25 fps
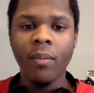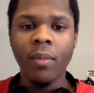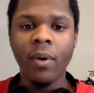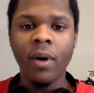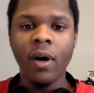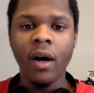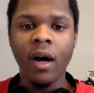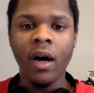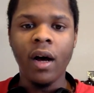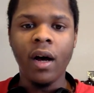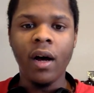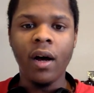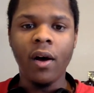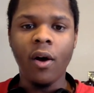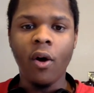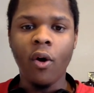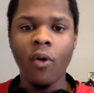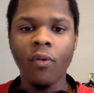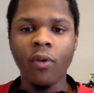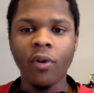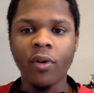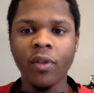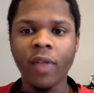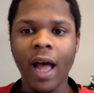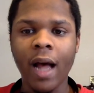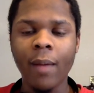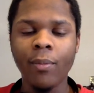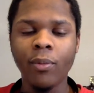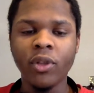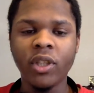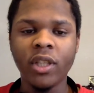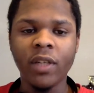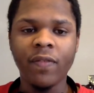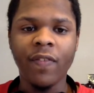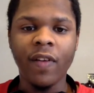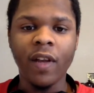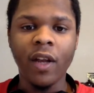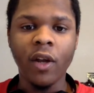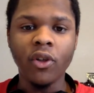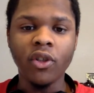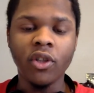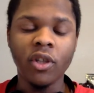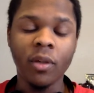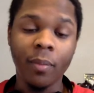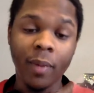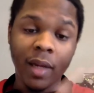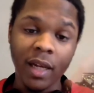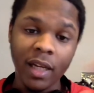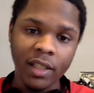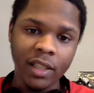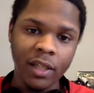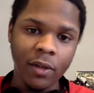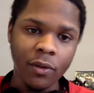over Thabo Sefolosik because he